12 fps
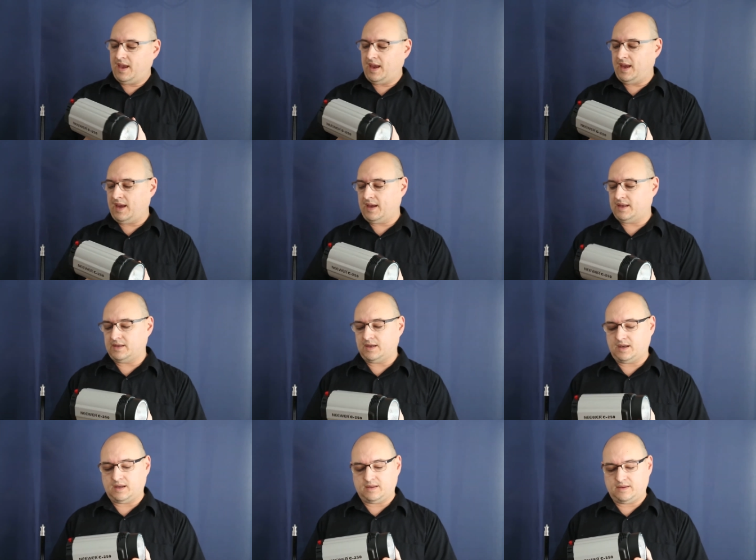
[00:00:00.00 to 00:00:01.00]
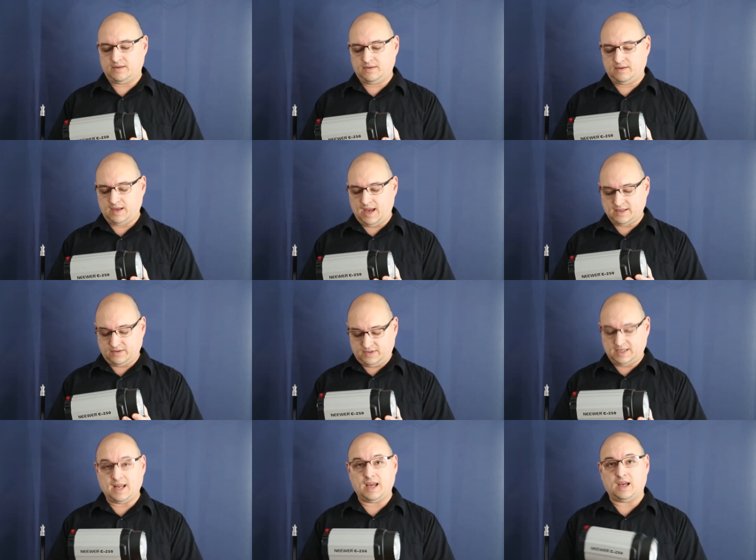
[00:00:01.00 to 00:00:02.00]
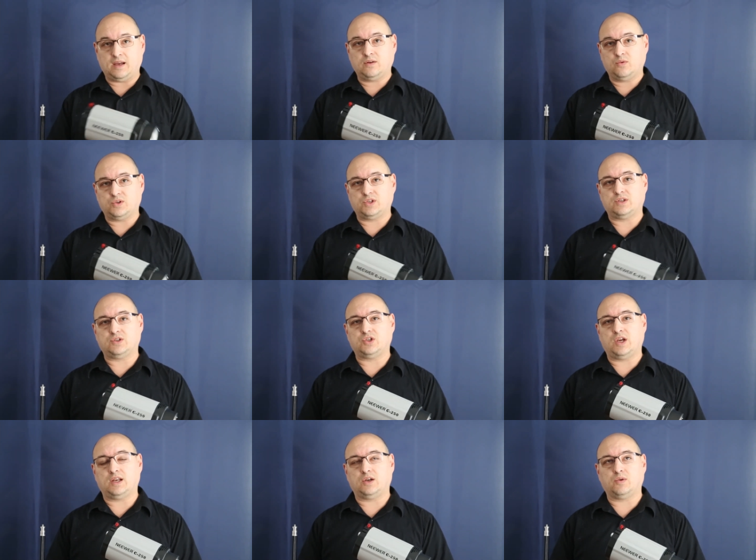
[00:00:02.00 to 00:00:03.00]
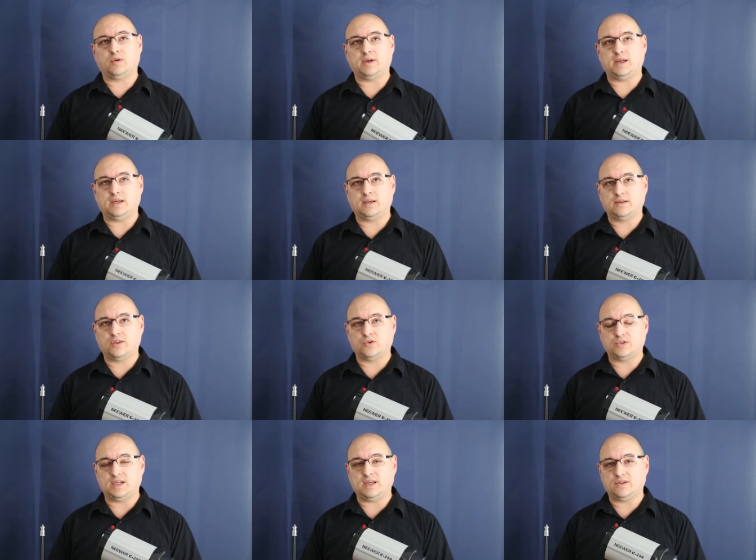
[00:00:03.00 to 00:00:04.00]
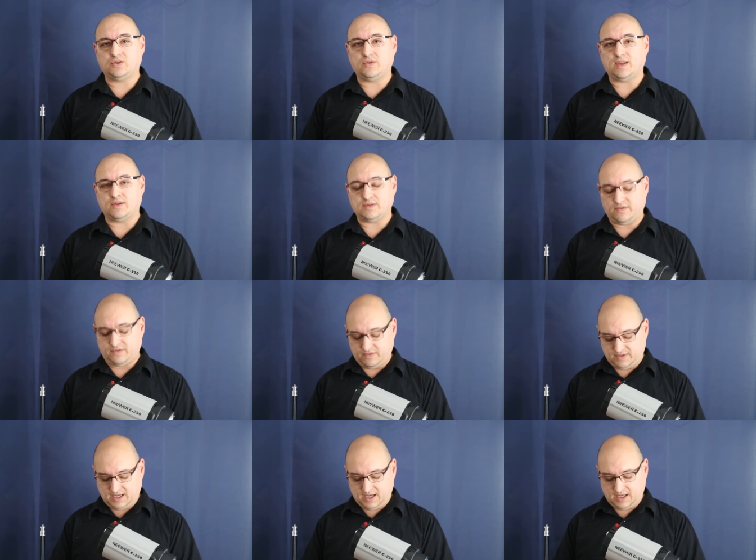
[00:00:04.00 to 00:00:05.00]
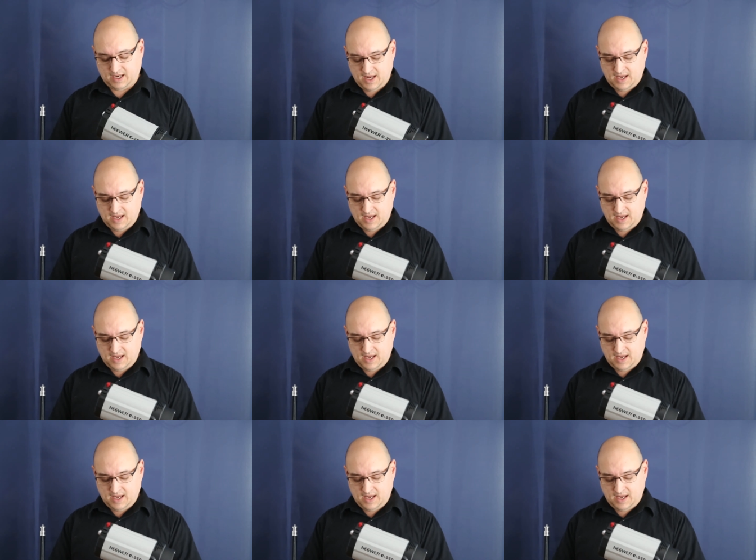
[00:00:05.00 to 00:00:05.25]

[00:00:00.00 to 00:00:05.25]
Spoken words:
And as of today, which is January 13th, 2015,